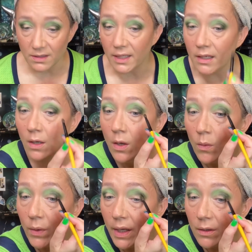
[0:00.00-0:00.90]
Like,
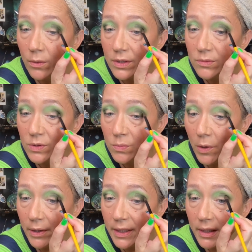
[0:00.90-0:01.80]
we had a Christmas
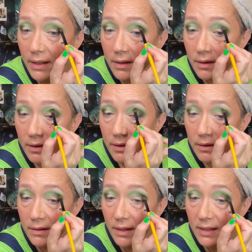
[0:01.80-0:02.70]
party
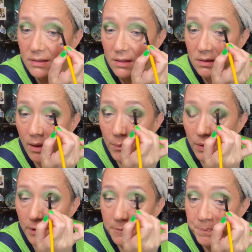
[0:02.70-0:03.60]
last
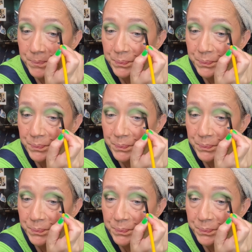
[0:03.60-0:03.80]
December.